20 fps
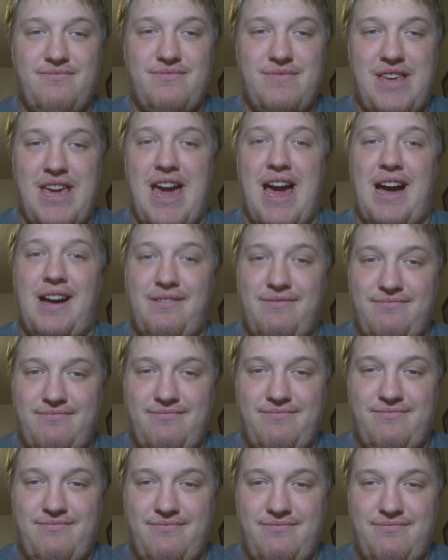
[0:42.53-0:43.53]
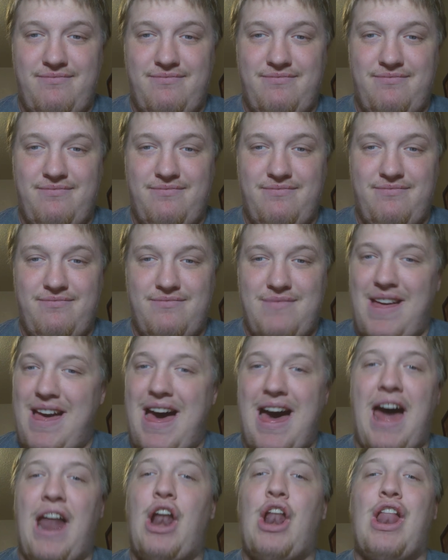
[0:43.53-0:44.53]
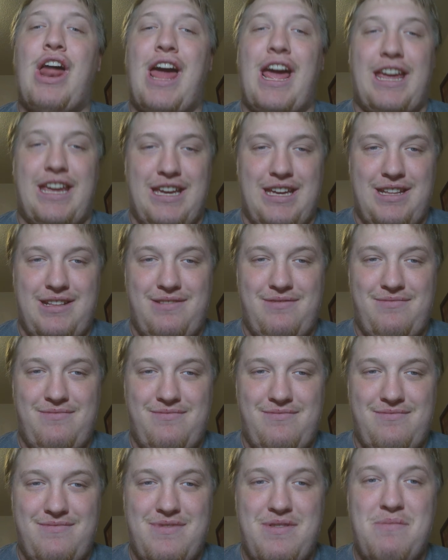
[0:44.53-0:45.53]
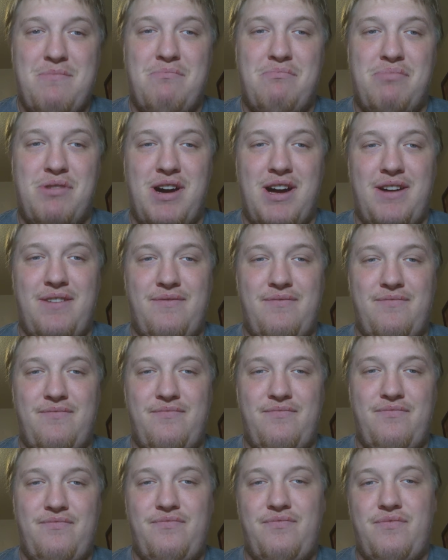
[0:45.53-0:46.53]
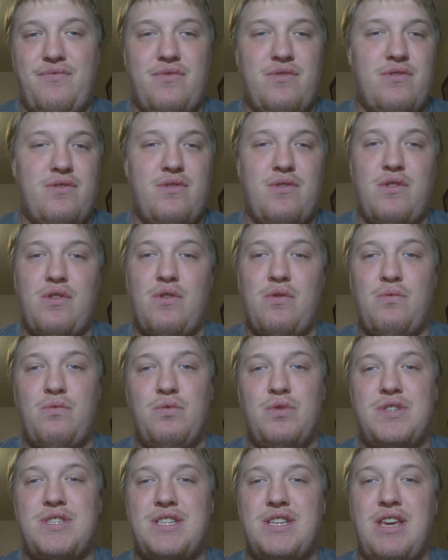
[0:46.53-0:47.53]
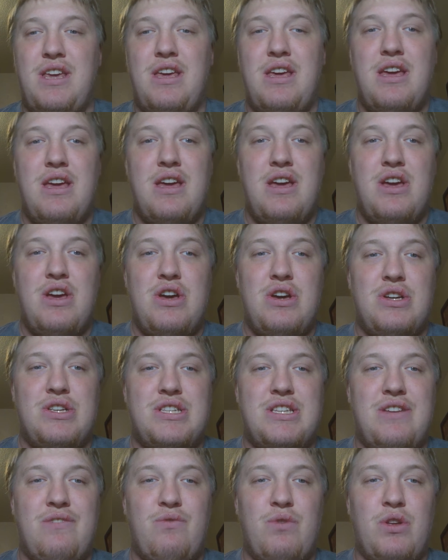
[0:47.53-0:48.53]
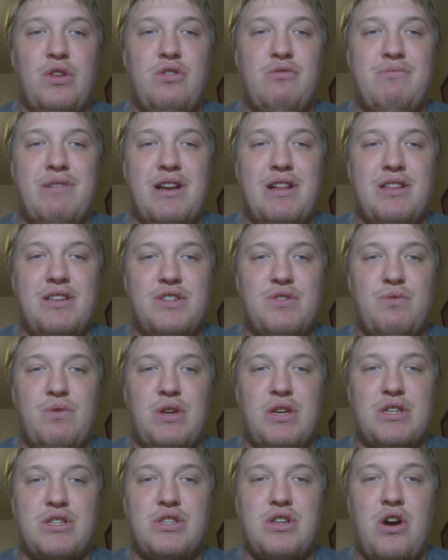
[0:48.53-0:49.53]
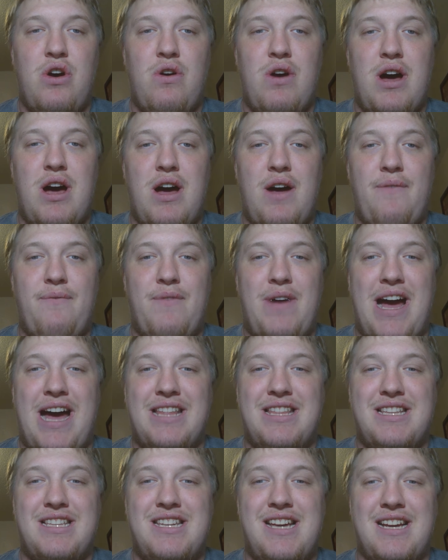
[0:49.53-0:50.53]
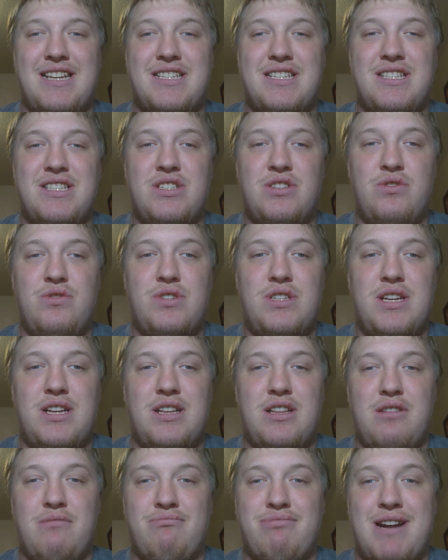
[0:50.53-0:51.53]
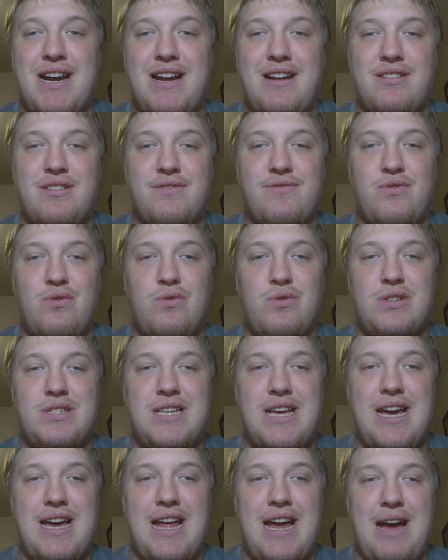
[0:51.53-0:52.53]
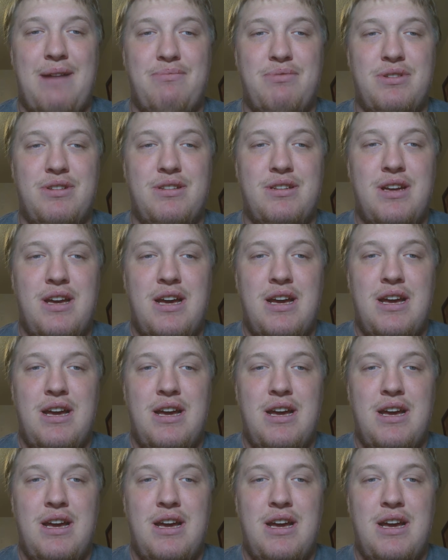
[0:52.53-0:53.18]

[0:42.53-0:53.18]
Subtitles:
Yeah, I don't like it, but we'll see if we can do better this week. So I had the Texans losing to the Browns. Of course, that happened.